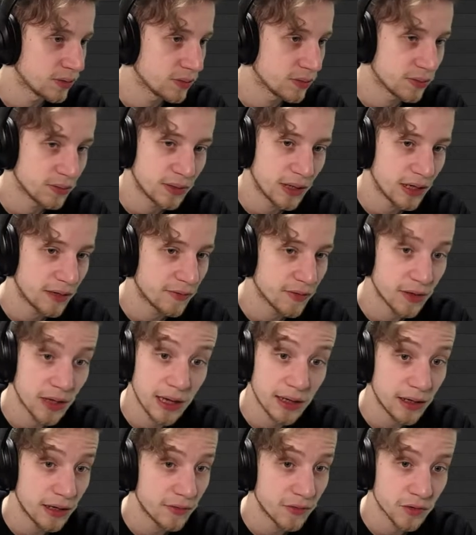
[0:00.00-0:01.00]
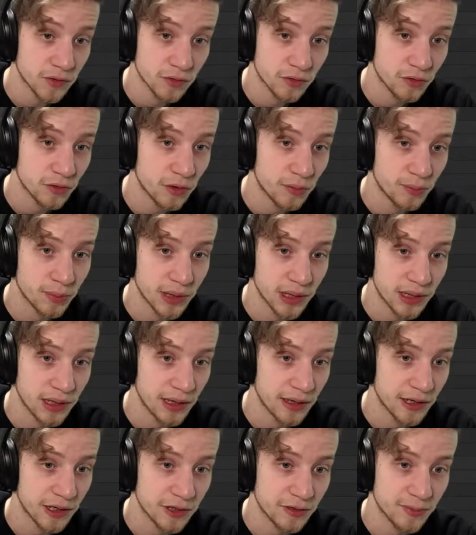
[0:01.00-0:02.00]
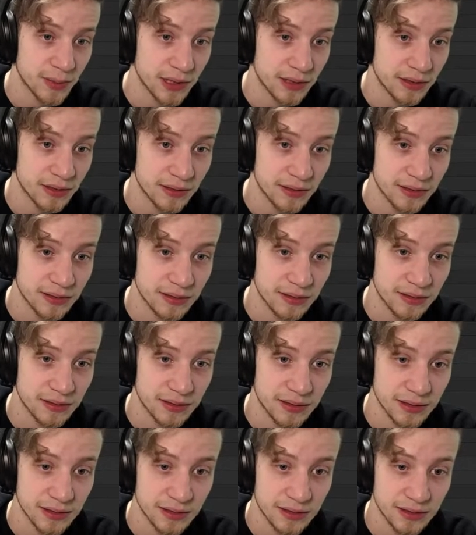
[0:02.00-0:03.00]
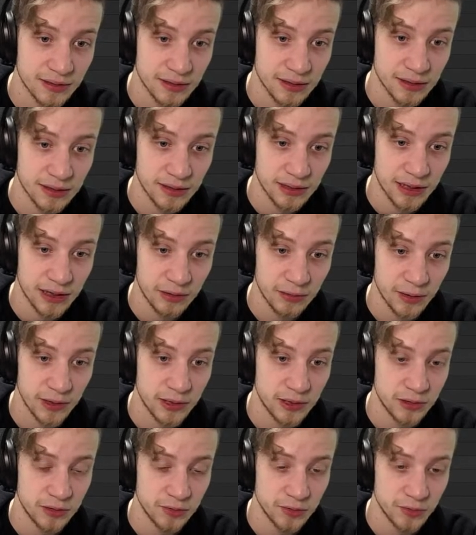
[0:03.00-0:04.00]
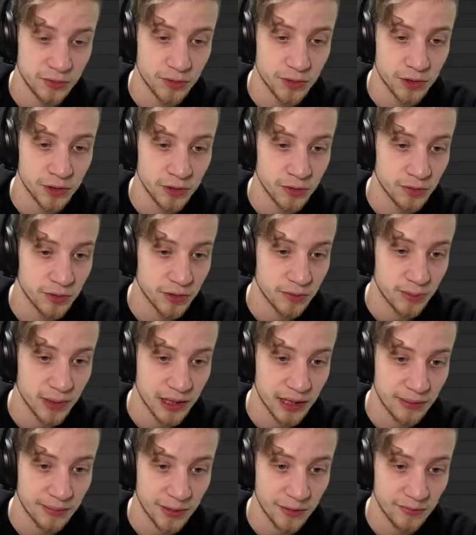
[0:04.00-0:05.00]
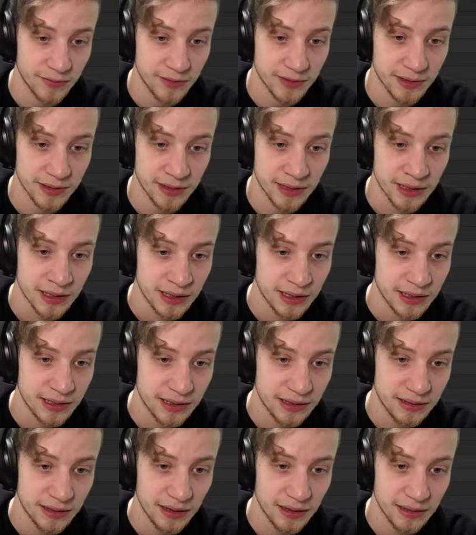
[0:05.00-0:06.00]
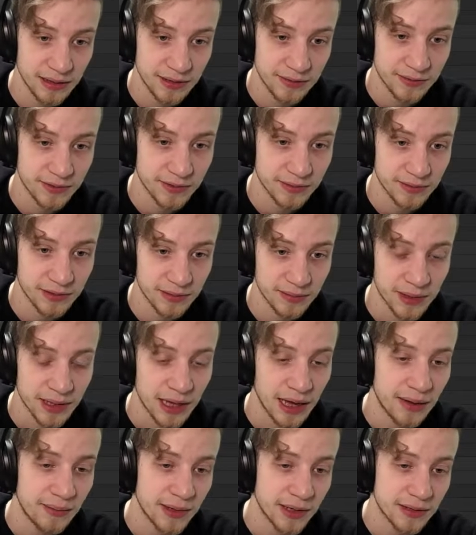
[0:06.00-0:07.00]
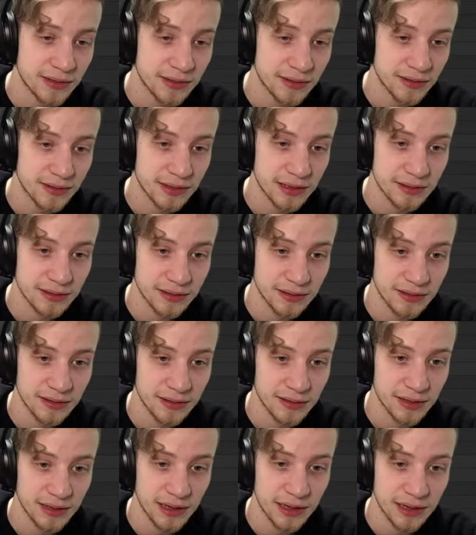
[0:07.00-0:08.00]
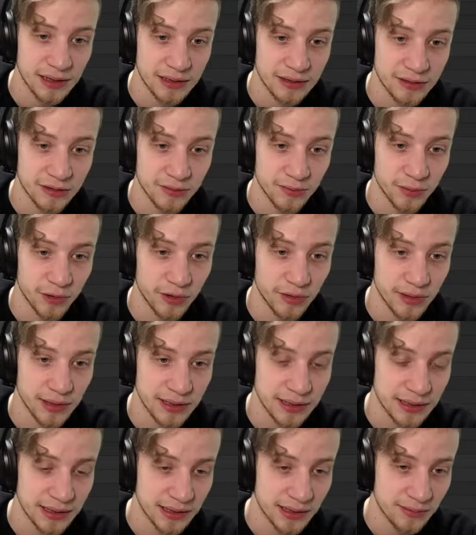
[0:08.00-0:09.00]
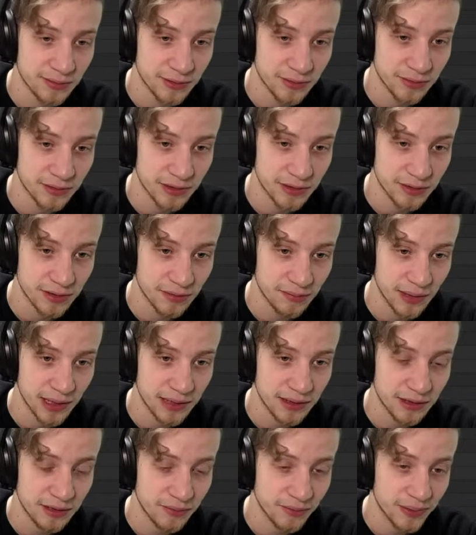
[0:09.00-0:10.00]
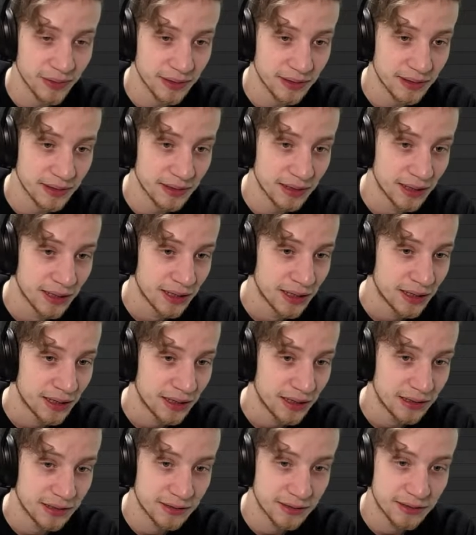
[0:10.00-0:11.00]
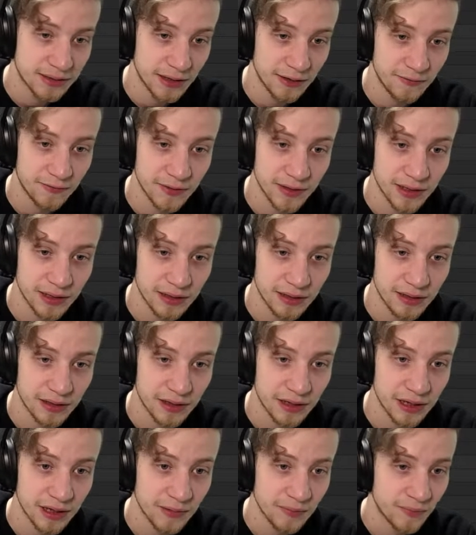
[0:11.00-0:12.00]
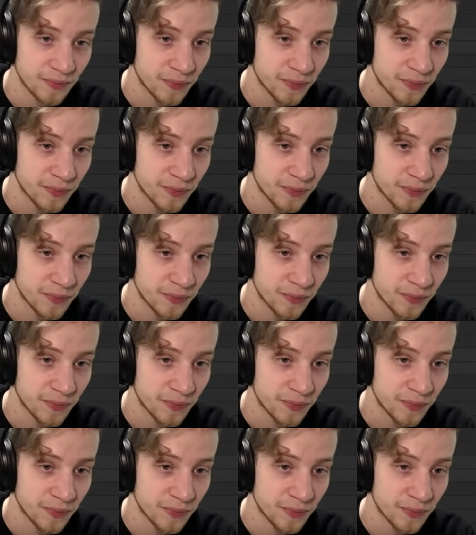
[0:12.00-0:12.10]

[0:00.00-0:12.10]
That was completely unexpected. How huge it became all of a sudden. It really gives you some. I mean, it's not necessarily a small indie game studio that made it, but it's definitely